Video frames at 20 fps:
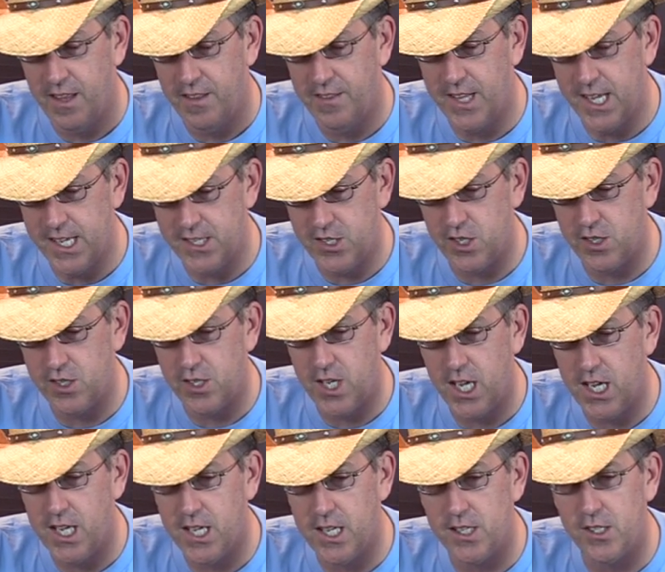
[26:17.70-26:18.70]
This is
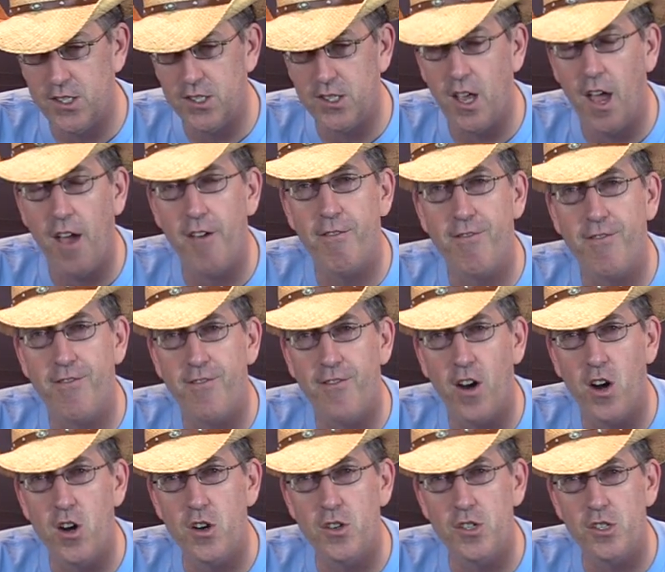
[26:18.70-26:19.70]
his
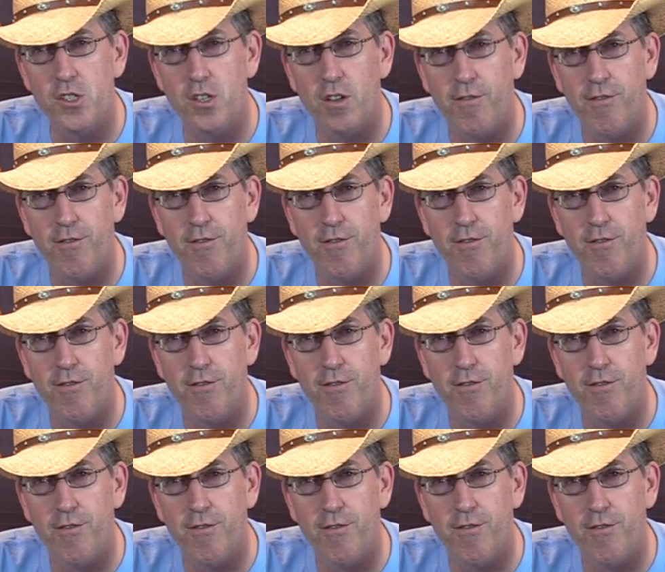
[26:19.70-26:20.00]
first